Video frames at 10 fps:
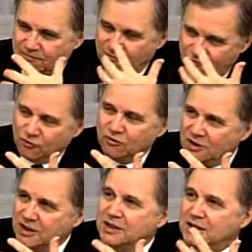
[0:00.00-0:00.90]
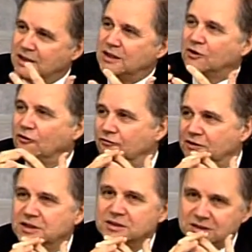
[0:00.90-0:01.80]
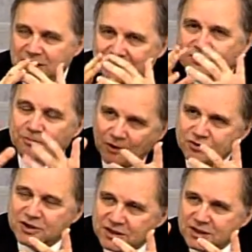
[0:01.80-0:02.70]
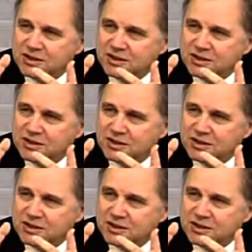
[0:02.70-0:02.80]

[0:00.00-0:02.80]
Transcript: fully convinced that the process is